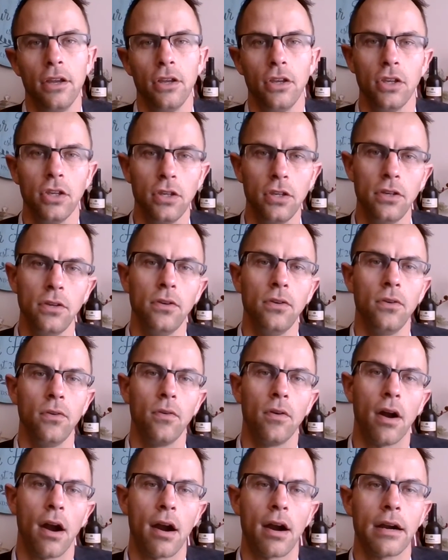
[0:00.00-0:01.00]

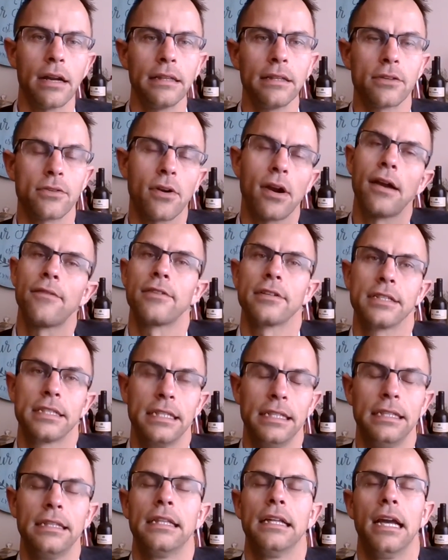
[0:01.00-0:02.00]
you are in the driver's
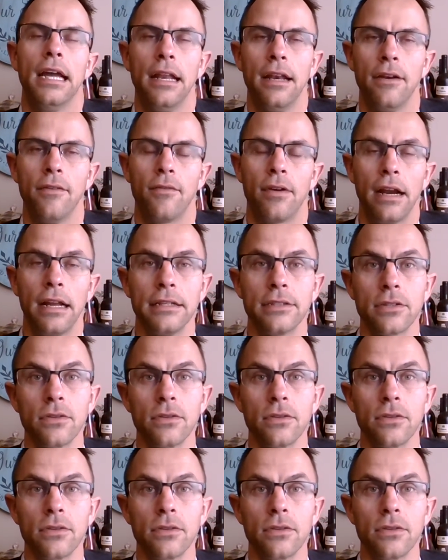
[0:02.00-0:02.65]
seat then, right?